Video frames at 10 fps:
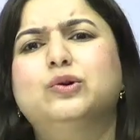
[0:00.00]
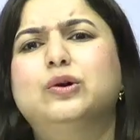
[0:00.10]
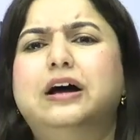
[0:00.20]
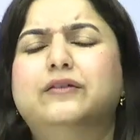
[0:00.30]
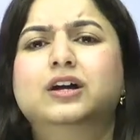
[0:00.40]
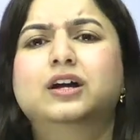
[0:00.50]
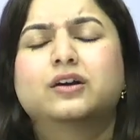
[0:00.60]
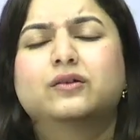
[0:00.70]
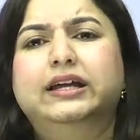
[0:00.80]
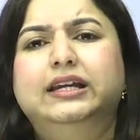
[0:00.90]
you have
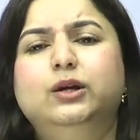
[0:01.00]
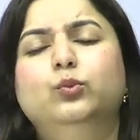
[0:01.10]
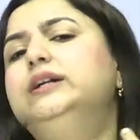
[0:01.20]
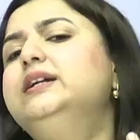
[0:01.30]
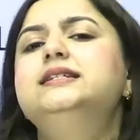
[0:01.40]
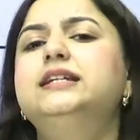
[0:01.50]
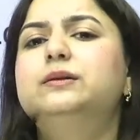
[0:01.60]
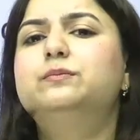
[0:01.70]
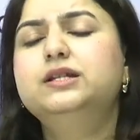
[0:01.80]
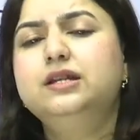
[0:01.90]
very witty
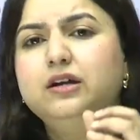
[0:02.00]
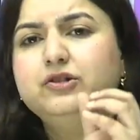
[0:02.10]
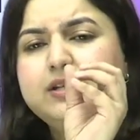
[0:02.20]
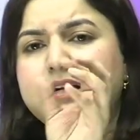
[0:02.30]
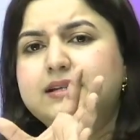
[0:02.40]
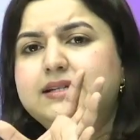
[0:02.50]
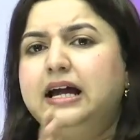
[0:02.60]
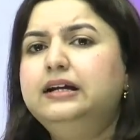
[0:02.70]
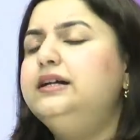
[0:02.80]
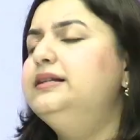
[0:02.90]
statements, just
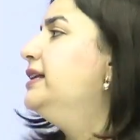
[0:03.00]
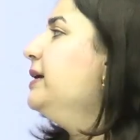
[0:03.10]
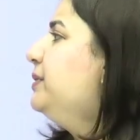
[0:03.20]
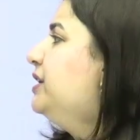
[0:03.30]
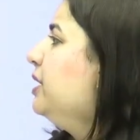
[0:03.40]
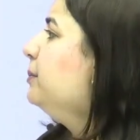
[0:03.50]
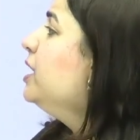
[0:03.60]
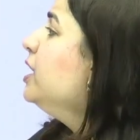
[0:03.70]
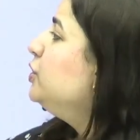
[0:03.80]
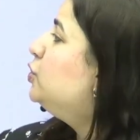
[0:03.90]
understand it's an epigram.
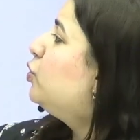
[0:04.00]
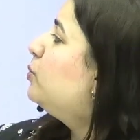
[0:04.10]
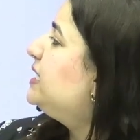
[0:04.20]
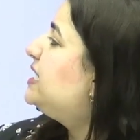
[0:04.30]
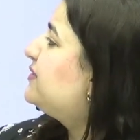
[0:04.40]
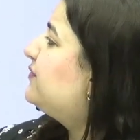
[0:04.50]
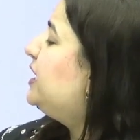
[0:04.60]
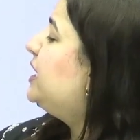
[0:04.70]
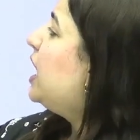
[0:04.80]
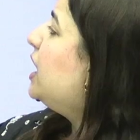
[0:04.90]
Nobody is free